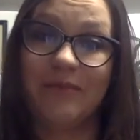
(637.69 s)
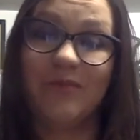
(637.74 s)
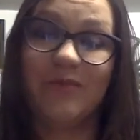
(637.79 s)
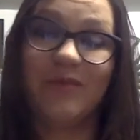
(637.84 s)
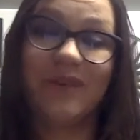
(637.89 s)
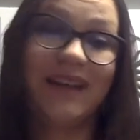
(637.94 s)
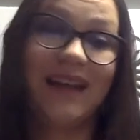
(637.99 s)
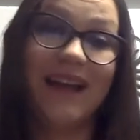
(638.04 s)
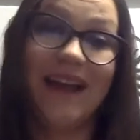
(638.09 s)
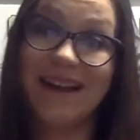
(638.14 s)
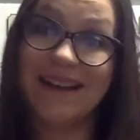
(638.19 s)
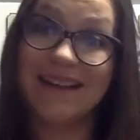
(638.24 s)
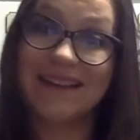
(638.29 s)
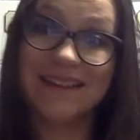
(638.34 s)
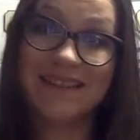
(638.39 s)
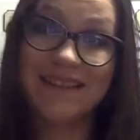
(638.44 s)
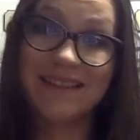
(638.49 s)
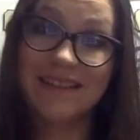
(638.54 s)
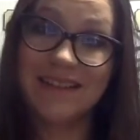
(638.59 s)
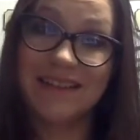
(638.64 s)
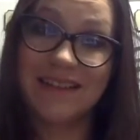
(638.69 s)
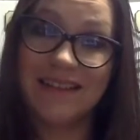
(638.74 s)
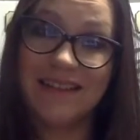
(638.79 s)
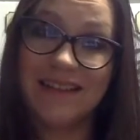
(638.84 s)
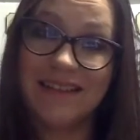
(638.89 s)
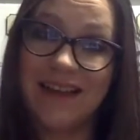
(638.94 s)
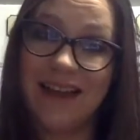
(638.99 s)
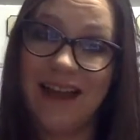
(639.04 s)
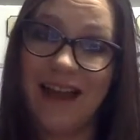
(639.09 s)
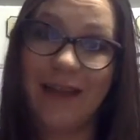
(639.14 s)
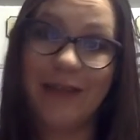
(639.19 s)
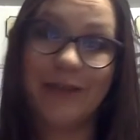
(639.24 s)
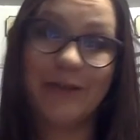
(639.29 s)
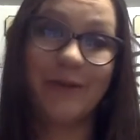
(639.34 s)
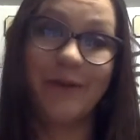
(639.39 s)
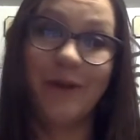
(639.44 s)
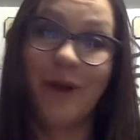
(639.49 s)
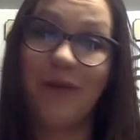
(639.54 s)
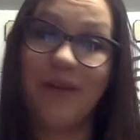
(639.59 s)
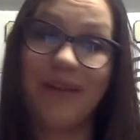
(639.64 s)
react. I
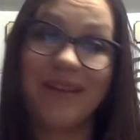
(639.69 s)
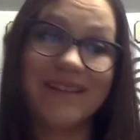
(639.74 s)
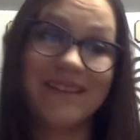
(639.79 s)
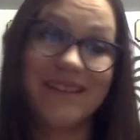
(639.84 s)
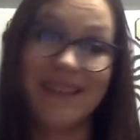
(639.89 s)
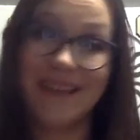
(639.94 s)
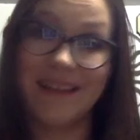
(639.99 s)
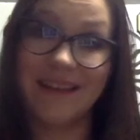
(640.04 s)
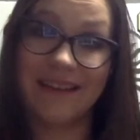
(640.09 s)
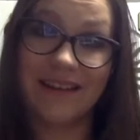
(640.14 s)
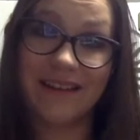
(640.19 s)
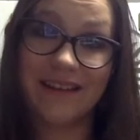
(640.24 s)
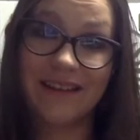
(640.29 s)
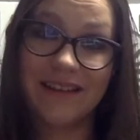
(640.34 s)
don't always think.